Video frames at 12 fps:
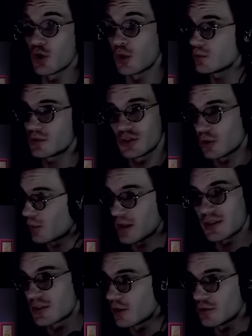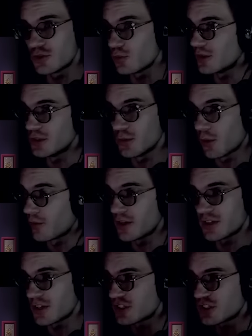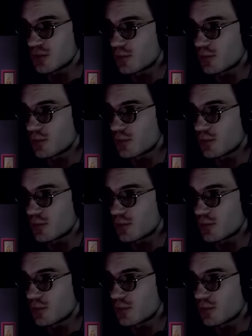don't do it. Don't do it. You already touched it